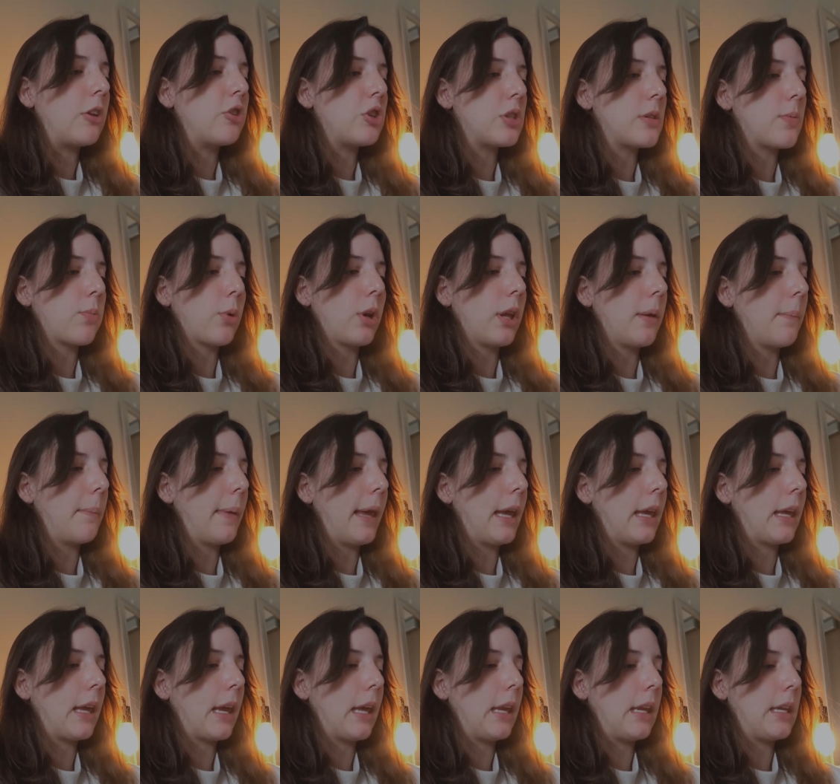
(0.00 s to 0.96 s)
just wouldn't
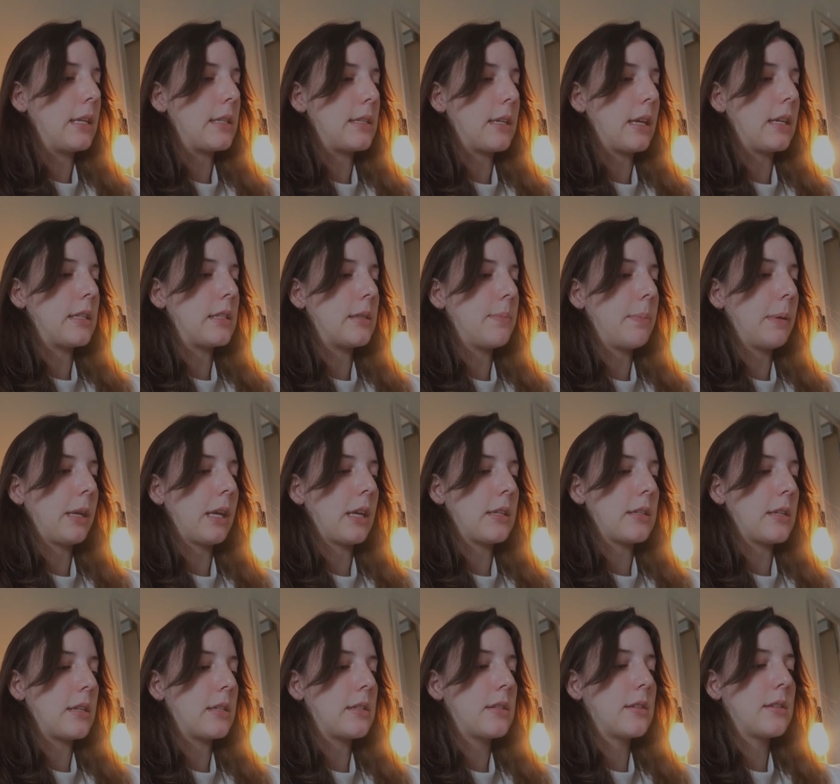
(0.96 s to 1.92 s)
make any sense
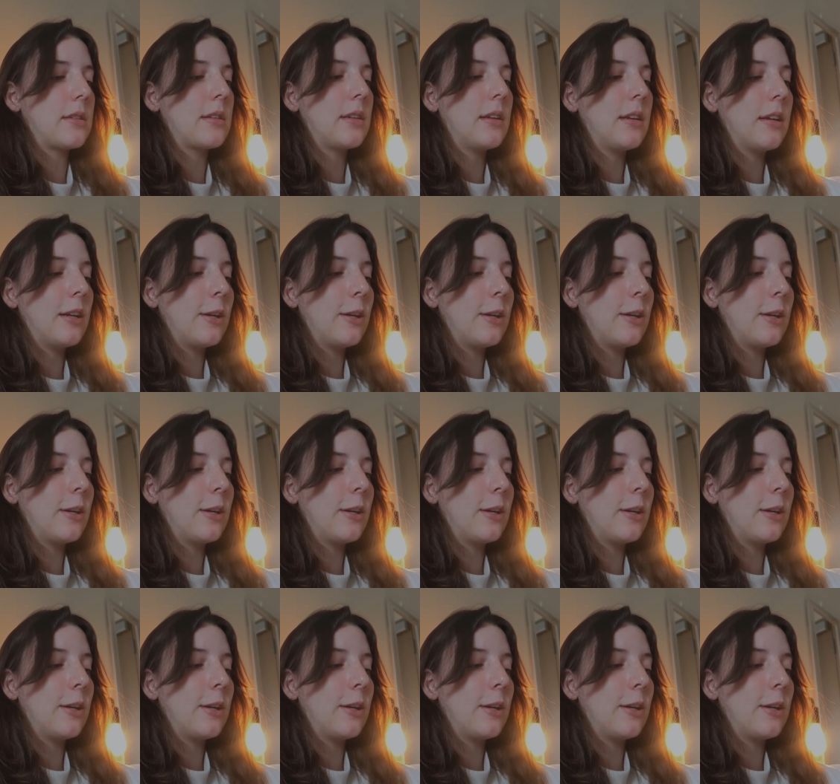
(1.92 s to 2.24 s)
because it's